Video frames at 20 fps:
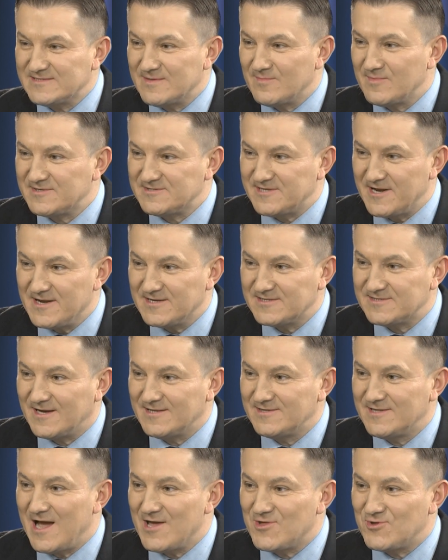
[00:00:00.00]
are some strings
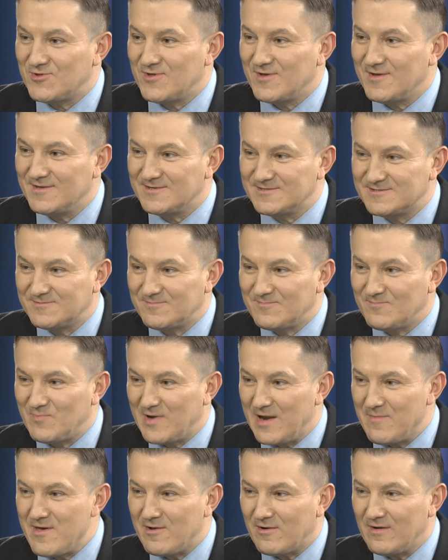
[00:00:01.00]
attached? It's
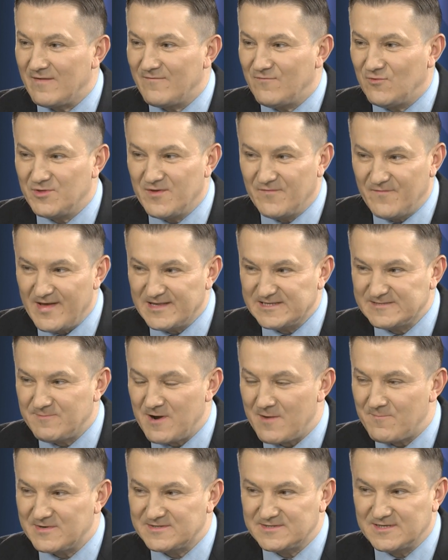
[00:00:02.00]
primarily for defense
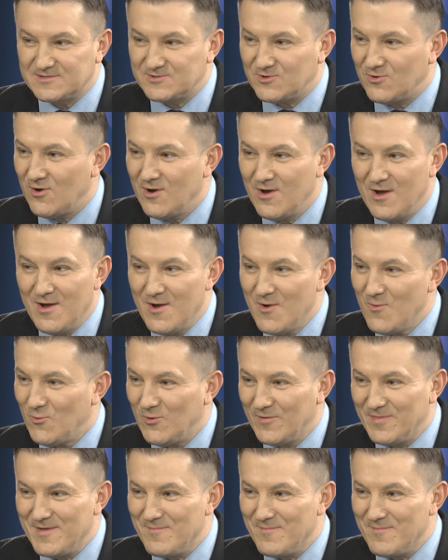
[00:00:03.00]
purposes, or what